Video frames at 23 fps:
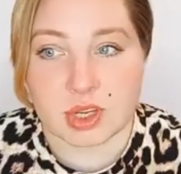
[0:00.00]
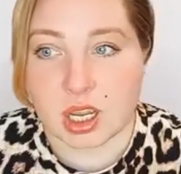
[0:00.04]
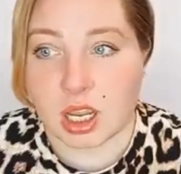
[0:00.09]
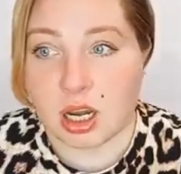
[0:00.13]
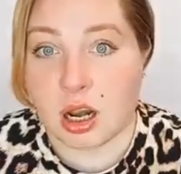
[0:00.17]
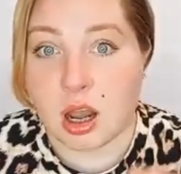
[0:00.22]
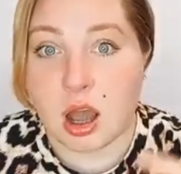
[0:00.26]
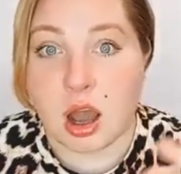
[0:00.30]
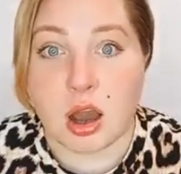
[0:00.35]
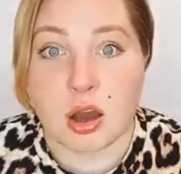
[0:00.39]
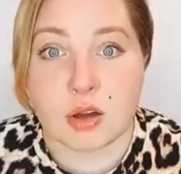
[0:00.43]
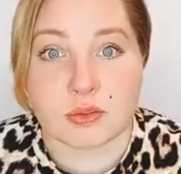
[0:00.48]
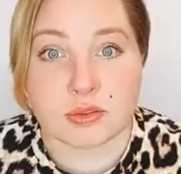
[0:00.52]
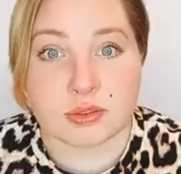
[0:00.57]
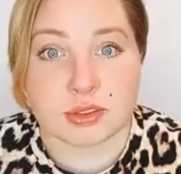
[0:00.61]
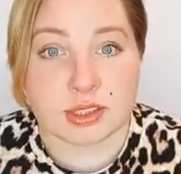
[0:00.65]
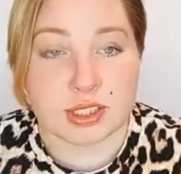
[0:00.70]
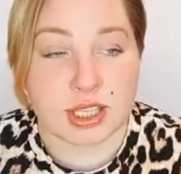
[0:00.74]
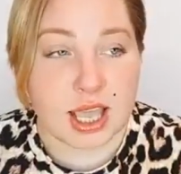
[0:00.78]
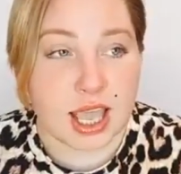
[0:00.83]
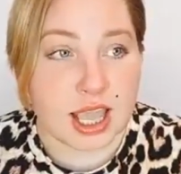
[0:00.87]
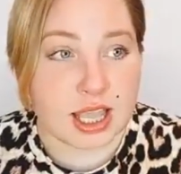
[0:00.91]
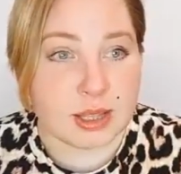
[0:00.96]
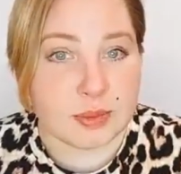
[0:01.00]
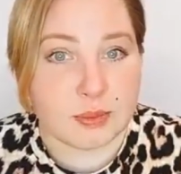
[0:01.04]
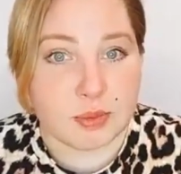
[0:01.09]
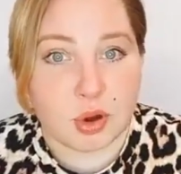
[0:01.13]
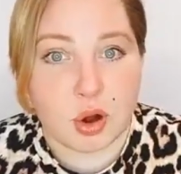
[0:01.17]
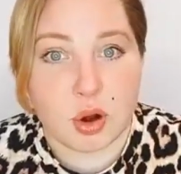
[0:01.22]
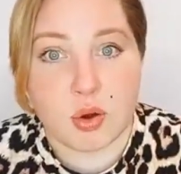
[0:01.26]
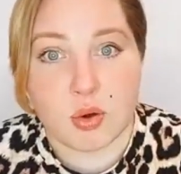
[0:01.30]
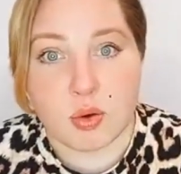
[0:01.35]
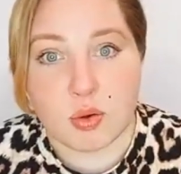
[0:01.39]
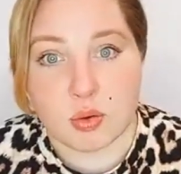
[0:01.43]
loved and
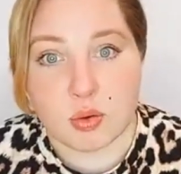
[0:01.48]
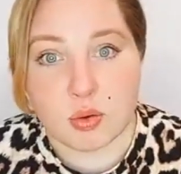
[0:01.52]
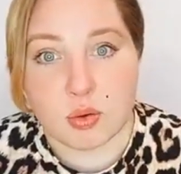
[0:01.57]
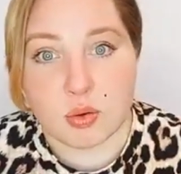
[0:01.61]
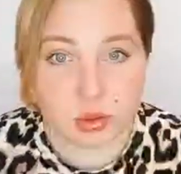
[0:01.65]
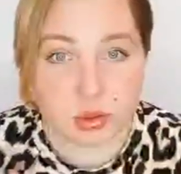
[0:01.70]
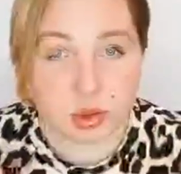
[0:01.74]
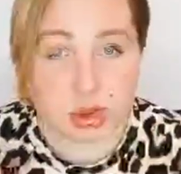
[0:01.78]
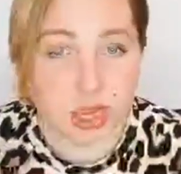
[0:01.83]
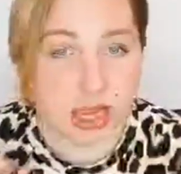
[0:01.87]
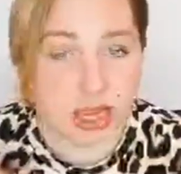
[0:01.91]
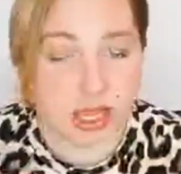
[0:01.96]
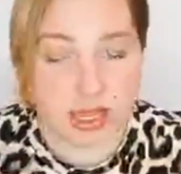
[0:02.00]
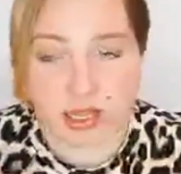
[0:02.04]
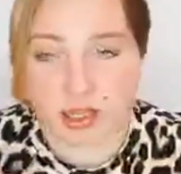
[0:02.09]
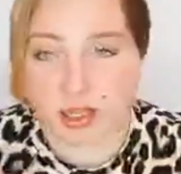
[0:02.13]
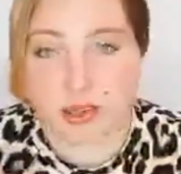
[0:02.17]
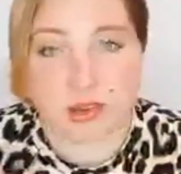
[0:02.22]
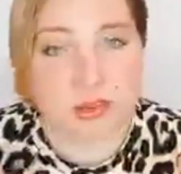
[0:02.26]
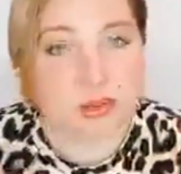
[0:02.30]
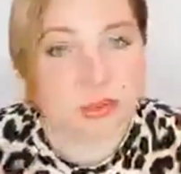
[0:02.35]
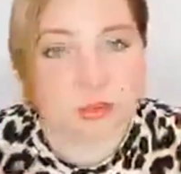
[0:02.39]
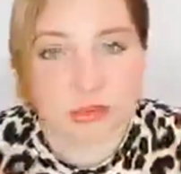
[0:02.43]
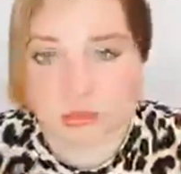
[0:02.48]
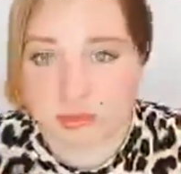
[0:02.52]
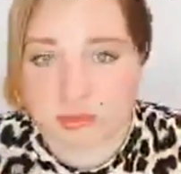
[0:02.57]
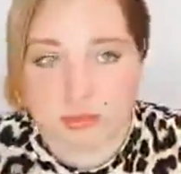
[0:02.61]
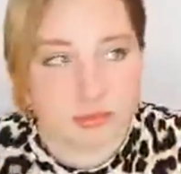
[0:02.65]
broke. You can,